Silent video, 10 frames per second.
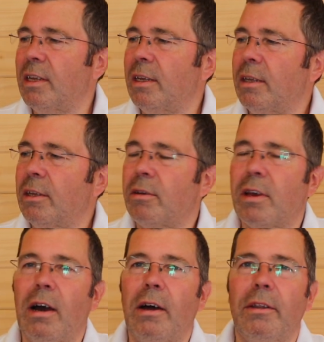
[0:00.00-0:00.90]
you
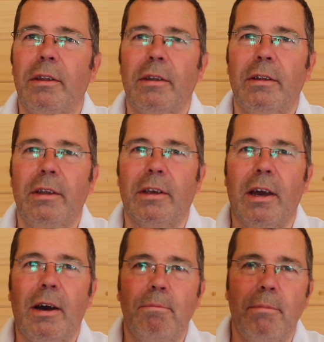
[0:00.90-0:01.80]

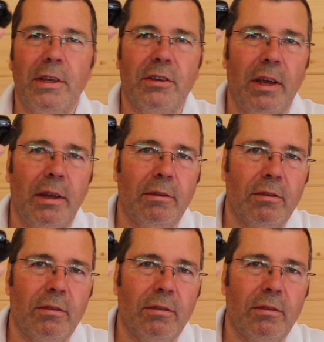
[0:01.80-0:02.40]
can't miss it,